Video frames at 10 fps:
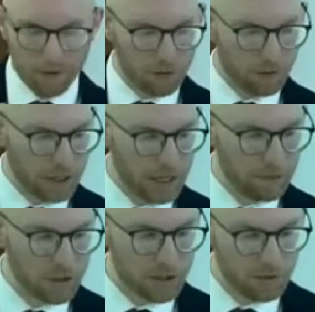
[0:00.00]
have the
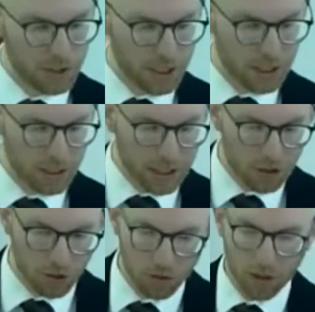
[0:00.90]
forgiveness of sins,
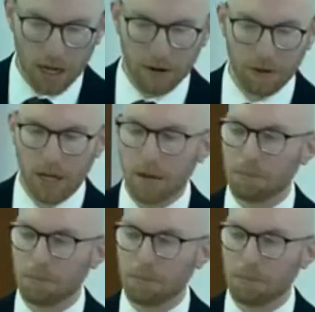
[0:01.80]
eternal life,